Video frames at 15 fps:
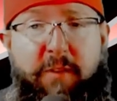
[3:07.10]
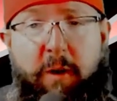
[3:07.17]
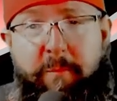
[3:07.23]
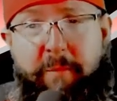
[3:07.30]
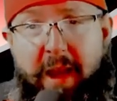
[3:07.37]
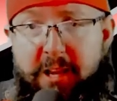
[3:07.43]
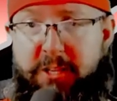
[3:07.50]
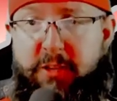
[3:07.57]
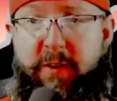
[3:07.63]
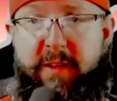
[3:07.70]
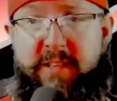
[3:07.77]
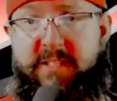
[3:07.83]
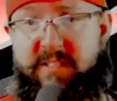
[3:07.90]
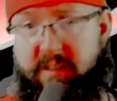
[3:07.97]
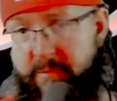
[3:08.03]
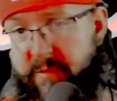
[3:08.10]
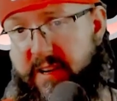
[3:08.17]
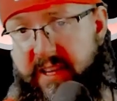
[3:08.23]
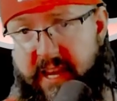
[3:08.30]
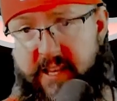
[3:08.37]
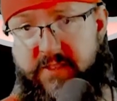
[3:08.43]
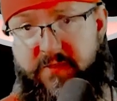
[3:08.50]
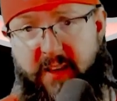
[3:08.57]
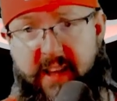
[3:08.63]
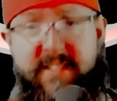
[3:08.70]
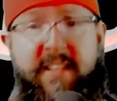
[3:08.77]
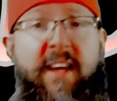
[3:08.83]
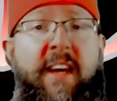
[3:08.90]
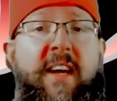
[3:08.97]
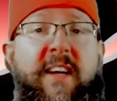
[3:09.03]
back during the Summer Games Fest,
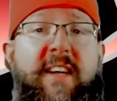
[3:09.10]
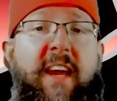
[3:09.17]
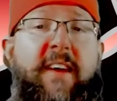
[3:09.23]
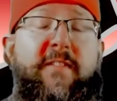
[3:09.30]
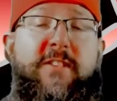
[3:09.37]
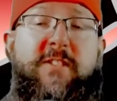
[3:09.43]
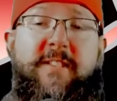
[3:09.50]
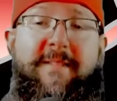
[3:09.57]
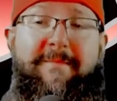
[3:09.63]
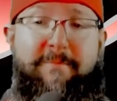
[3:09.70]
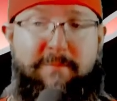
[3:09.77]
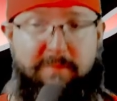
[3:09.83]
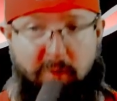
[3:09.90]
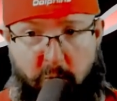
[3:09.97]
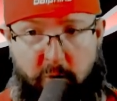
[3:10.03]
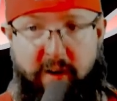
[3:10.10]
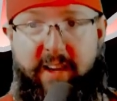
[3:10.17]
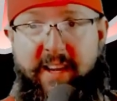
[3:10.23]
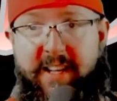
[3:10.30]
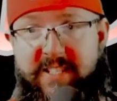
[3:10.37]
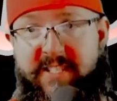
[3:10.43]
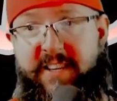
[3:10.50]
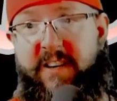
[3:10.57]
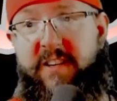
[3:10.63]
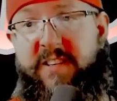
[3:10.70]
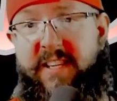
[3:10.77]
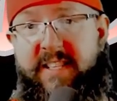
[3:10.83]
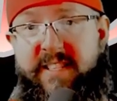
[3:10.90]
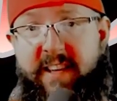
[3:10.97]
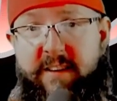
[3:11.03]
gave us some more insider
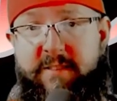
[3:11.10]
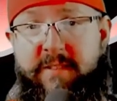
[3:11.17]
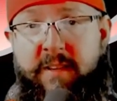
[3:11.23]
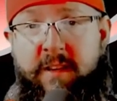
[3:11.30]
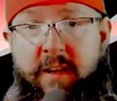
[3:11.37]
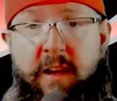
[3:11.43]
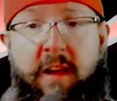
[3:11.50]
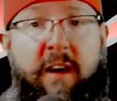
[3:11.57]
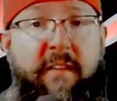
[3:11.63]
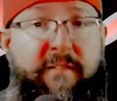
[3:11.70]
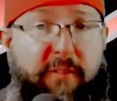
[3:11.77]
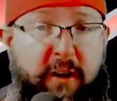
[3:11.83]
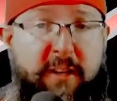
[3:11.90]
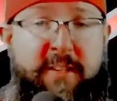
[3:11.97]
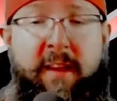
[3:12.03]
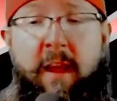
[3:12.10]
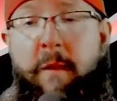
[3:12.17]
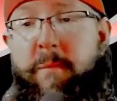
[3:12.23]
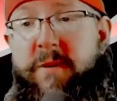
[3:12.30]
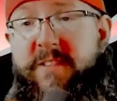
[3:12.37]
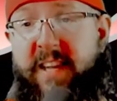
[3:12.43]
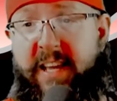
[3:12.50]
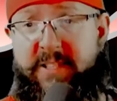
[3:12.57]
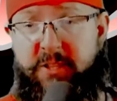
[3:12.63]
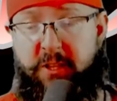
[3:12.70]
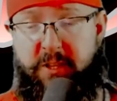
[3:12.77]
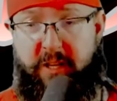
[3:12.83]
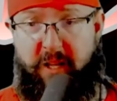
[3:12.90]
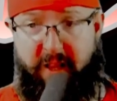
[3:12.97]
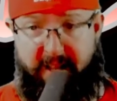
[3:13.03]
details. First, pertaining to
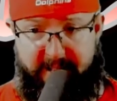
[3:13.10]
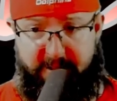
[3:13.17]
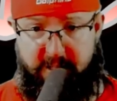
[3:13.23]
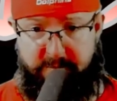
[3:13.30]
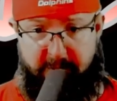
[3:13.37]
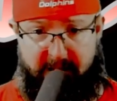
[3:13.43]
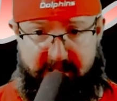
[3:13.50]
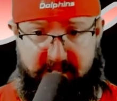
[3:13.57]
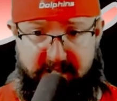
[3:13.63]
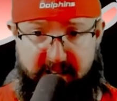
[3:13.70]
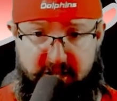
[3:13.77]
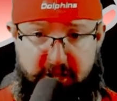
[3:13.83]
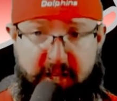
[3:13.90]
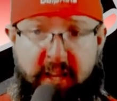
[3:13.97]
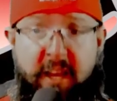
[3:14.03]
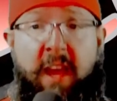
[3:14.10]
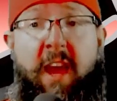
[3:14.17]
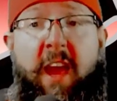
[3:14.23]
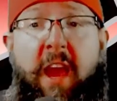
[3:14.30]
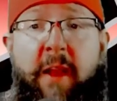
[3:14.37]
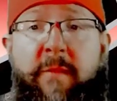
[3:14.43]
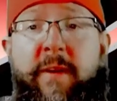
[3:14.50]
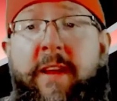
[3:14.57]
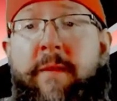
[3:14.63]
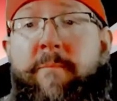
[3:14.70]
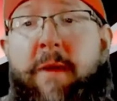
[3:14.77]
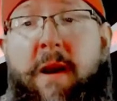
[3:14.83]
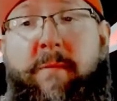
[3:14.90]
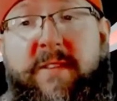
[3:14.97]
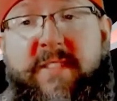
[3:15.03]
the Collector's Box Edition, Henry and
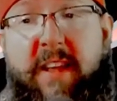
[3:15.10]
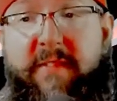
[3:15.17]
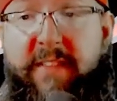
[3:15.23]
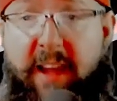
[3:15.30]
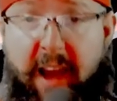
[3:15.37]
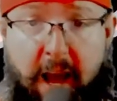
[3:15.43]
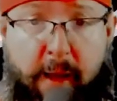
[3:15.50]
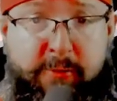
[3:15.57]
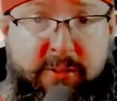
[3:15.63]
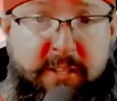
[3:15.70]
Pebbles have the option